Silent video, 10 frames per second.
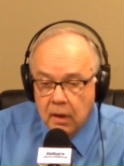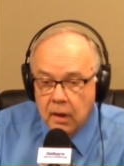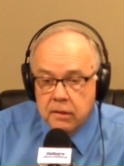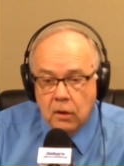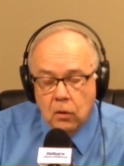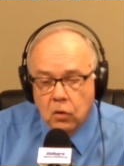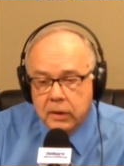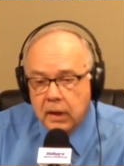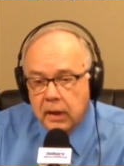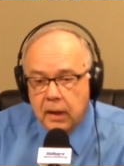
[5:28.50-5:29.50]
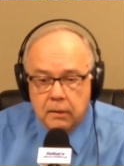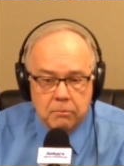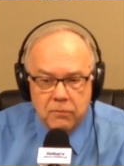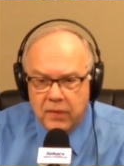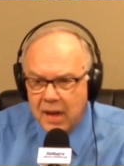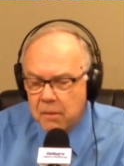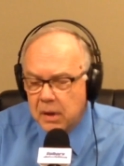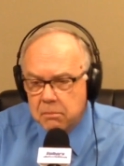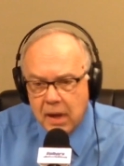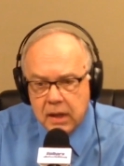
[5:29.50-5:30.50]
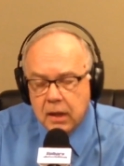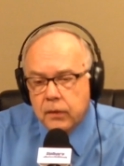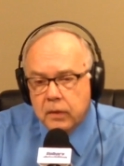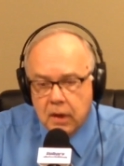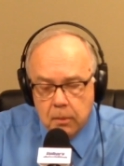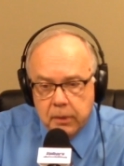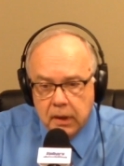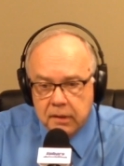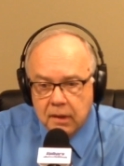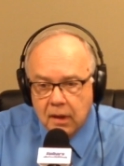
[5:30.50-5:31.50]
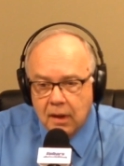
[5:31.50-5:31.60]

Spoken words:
And so looking at them and many other companies,